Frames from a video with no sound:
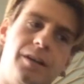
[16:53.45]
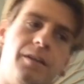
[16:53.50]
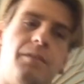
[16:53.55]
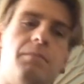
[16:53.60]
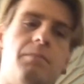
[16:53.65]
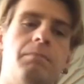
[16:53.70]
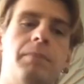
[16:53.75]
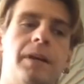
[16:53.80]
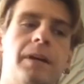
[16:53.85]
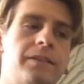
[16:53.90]

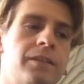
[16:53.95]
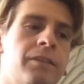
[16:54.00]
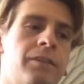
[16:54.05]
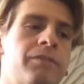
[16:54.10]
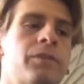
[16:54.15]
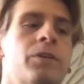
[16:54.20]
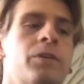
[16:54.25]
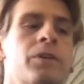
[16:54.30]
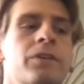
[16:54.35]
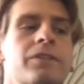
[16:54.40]
But of
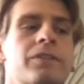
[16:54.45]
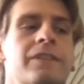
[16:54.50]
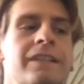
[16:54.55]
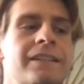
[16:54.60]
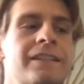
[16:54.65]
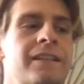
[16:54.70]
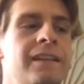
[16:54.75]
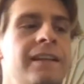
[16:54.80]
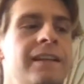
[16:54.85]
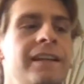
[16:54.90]
course, it's a
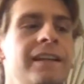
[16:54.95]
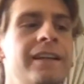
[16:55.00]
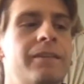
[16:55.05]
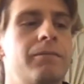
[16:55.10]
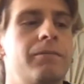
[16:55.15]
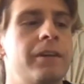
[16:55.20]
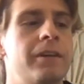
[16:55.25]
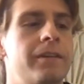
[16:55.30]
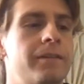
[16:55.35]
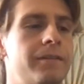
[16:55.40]
league
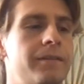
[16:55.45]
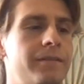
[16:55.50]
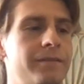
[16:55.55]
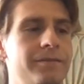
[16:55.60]
where